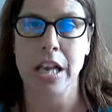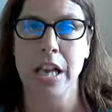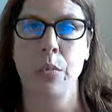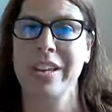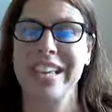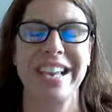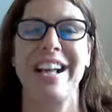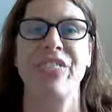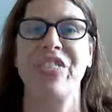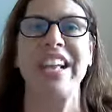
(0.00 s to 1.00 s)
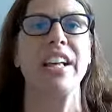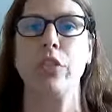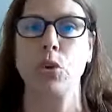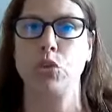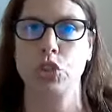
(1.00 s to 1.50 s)
And we cannot think in
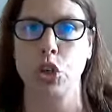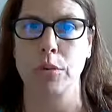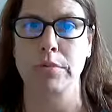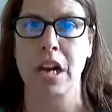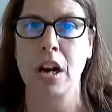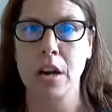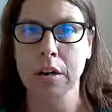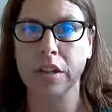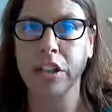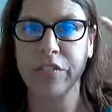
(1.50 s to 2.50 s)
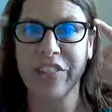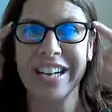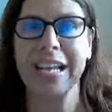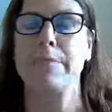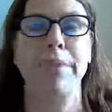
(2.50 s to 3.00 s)
those terms. Our little
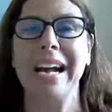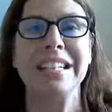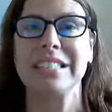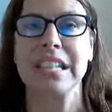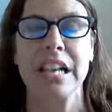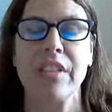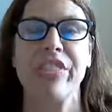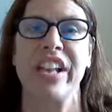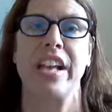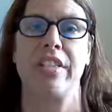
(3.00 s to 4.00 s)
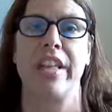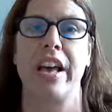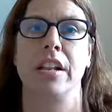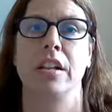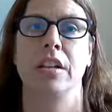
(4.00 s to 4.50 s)
finite minds cannot think on that.